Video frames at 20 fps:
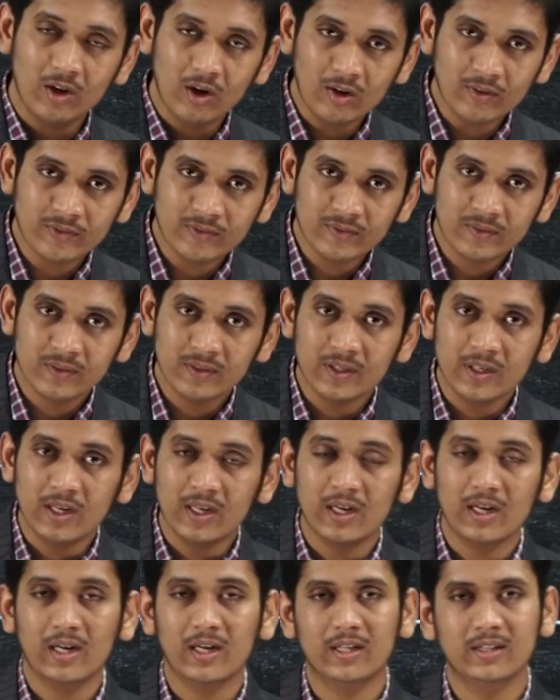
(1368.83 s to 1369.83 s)
of
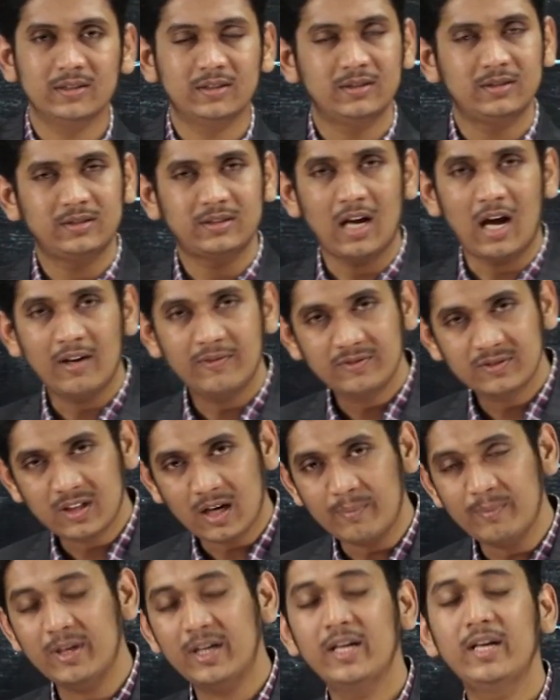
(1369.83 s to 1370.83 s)
Staffs
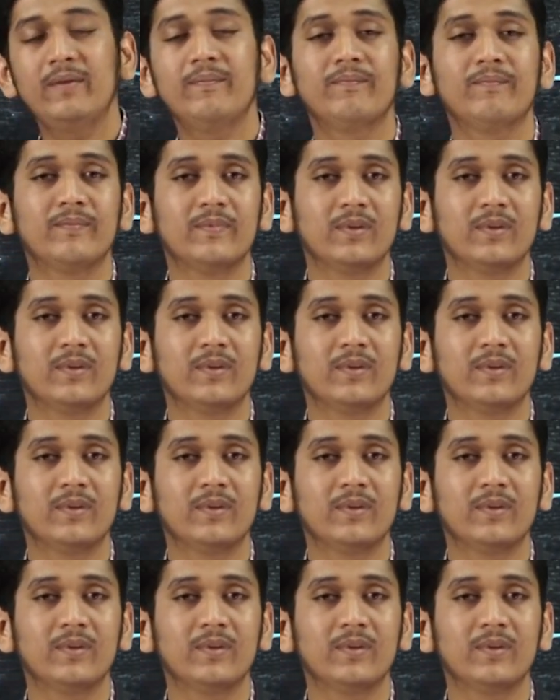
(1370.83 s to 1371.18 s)
Committee.